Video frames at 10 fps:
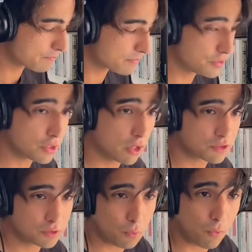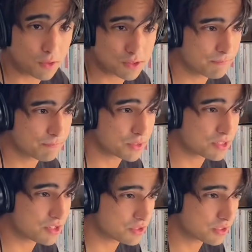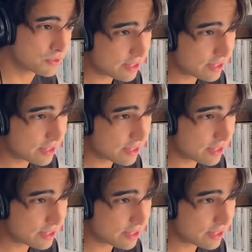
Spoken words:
judge was positioned.